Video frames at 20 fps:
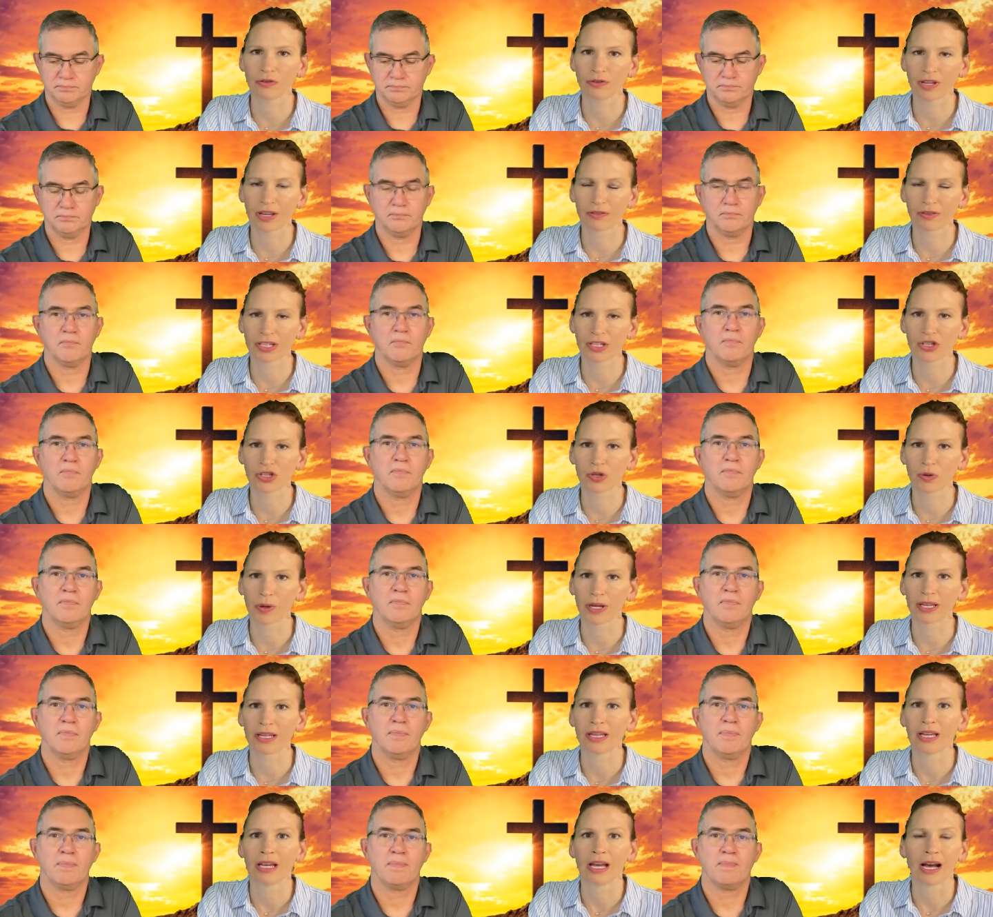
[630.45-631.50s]
Speaker 1: you've given into
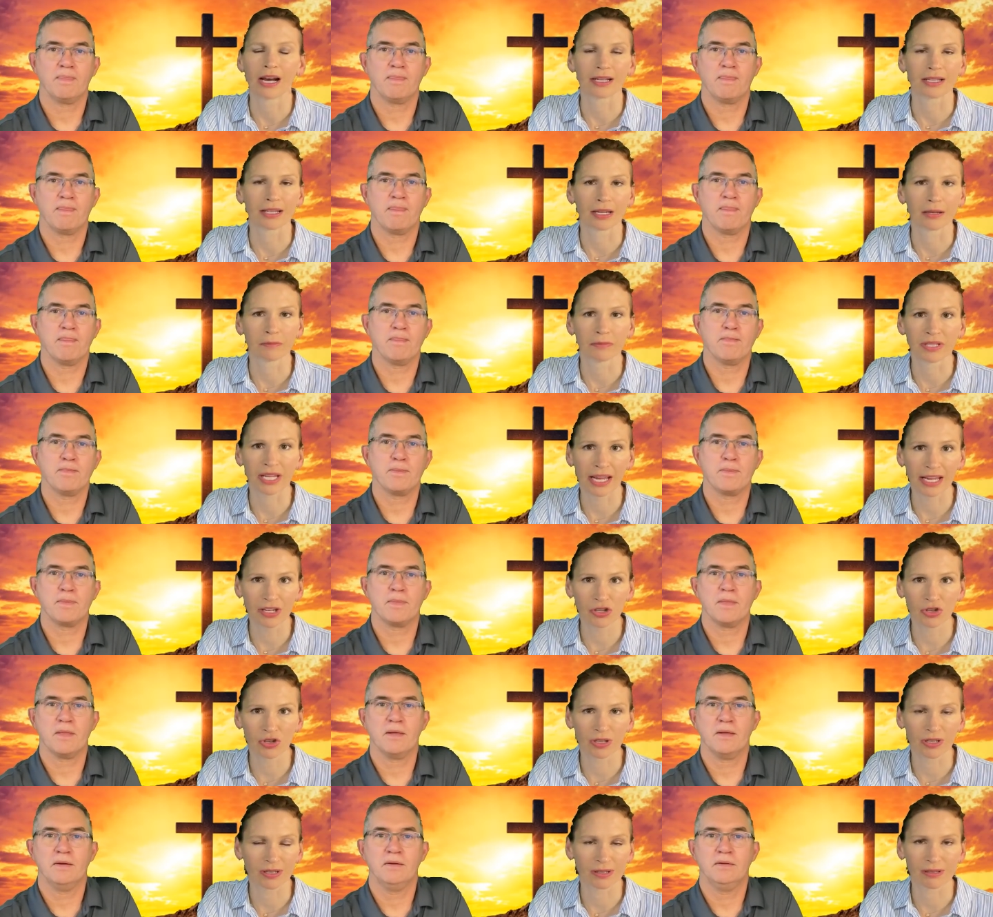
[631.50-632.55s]
it. A mm-hmm.
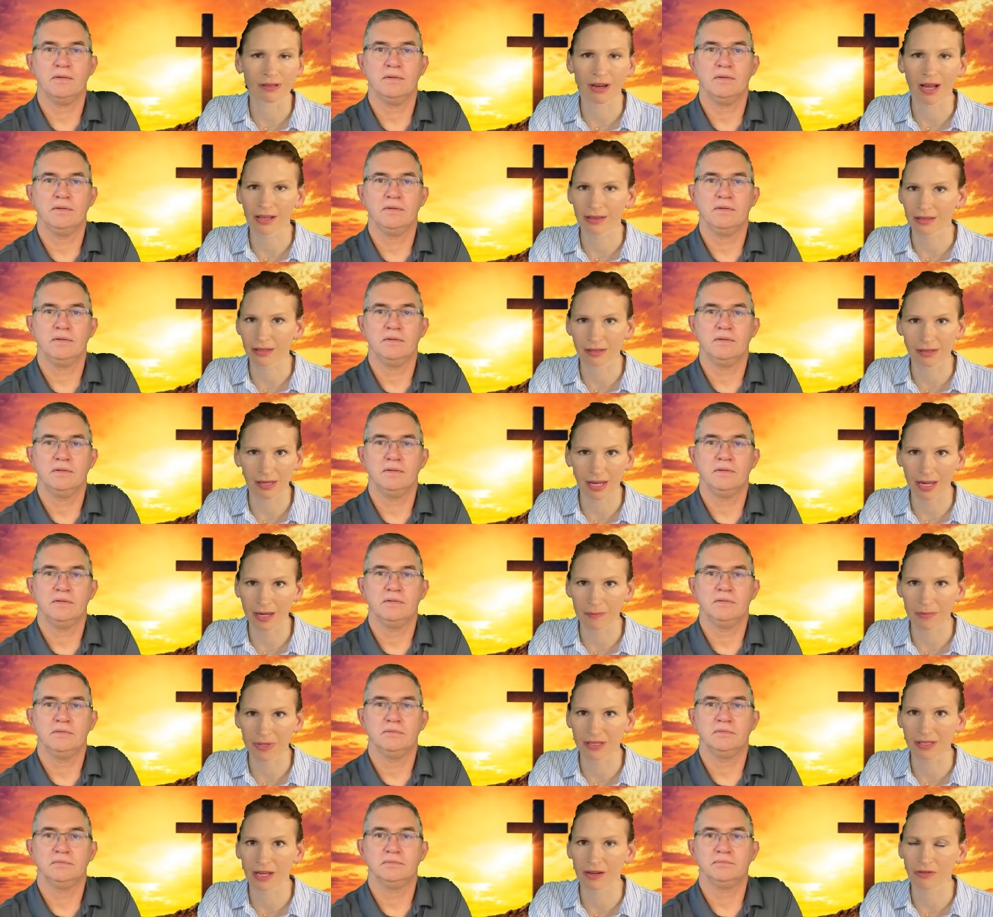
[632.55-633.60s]
temptation is not the
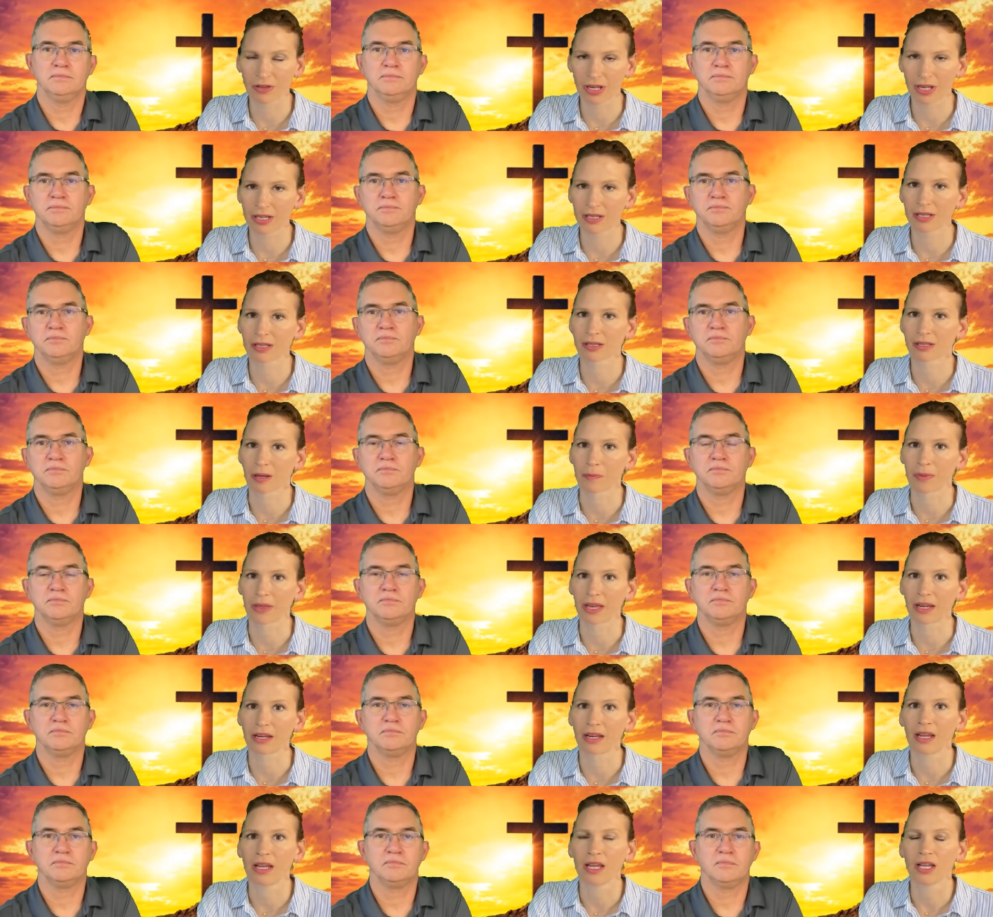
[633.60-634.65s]
same as giving into
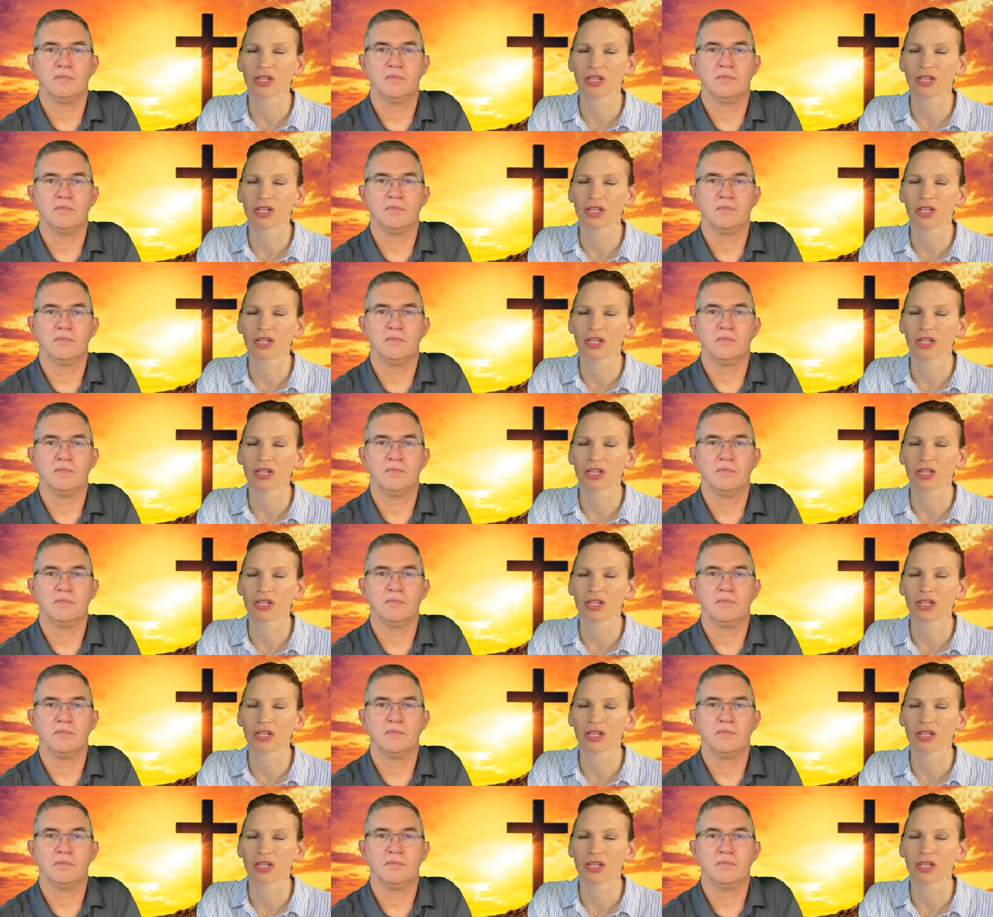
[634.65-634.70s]
something.